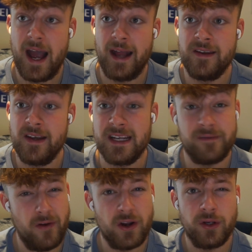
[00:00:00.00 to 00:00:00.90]
and he's
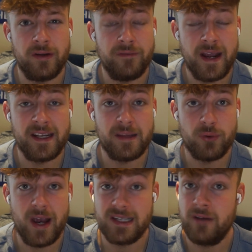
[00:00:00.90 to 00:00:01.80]
very good at evading the
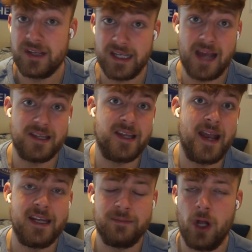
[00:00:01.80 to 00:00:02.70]
press. Obviously, as I
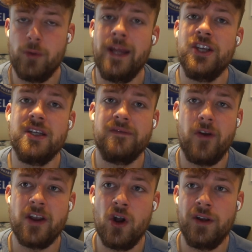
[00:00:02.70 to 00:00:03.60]
said, his ball retention is
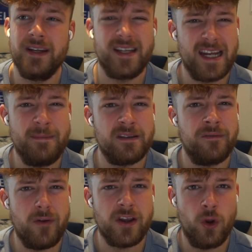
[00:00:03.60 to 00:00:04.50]
very good, and he seems
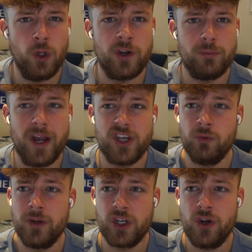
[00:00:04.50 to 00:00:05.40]
very cool under pressure,
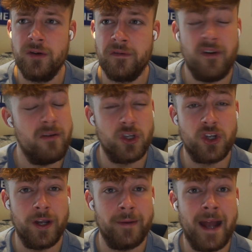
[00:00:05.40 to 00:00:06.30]
which could very much
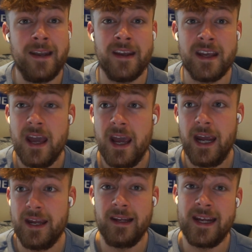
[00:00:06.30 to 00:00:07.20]
come in handy
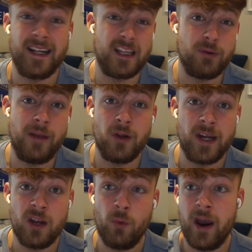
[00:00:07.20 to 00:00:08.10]
in a league like the Premier
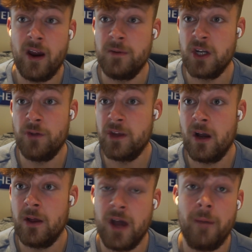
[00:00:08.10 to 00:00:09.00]
League, where, you know, the
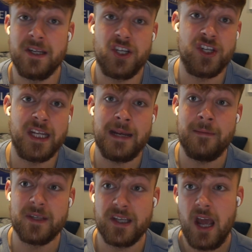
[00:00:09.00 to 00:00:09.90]
opposition
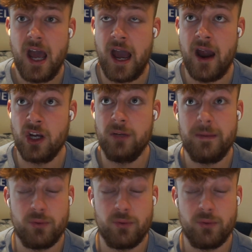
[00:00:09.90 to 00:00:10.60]
teams are going to be